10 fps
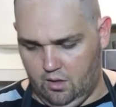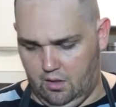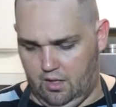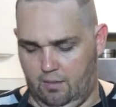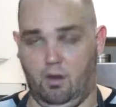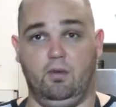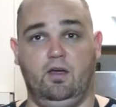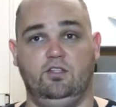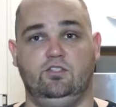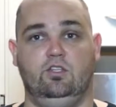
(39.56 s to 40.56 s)
I'm
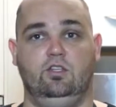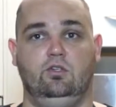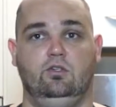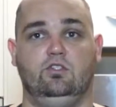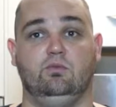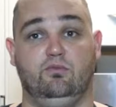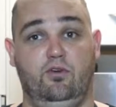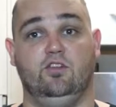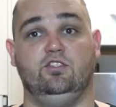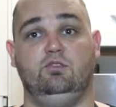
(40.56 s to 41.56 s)
going to use some
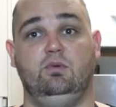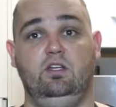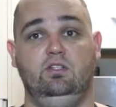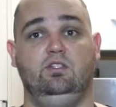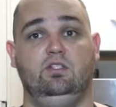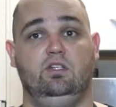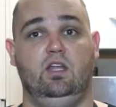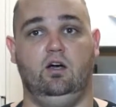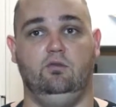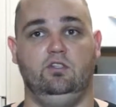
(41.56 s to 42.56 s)
frozen spinach.
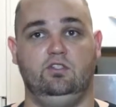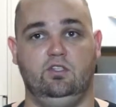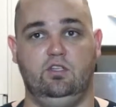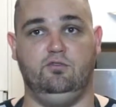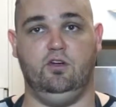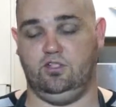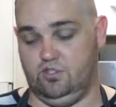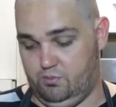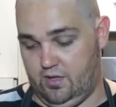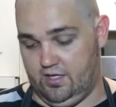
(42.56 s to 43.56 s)
Now obviously fresh
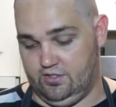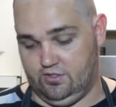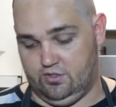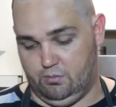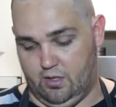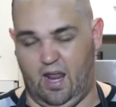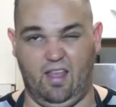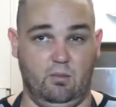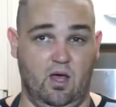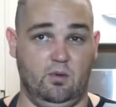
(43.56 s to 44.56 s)
is best, but at
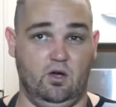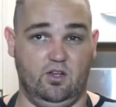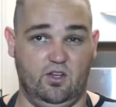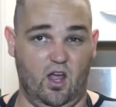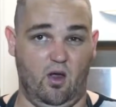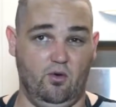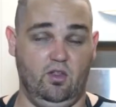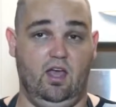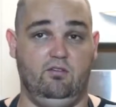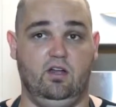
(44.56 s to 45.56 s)
the moment I don't
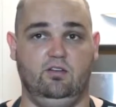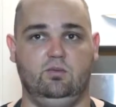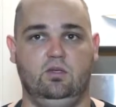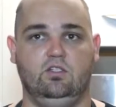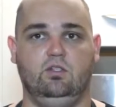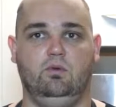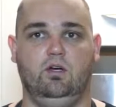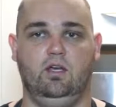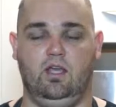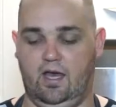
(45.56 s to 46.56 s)
really have enough spinach in
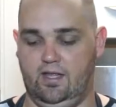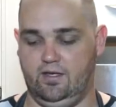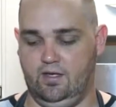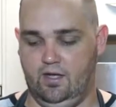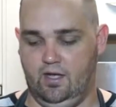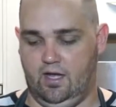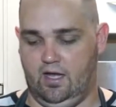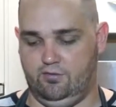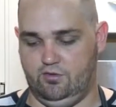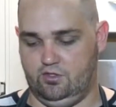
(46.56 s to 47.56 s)
my garden
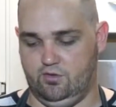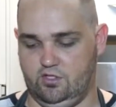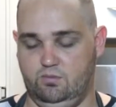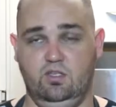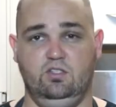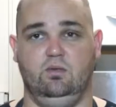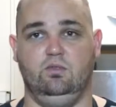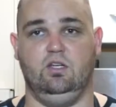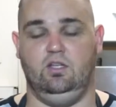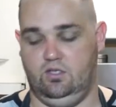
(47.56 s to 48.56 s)
for this recipe, so I'm
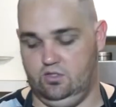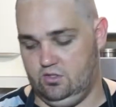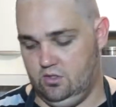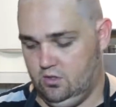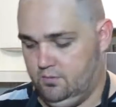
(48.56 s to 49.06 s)
just going to use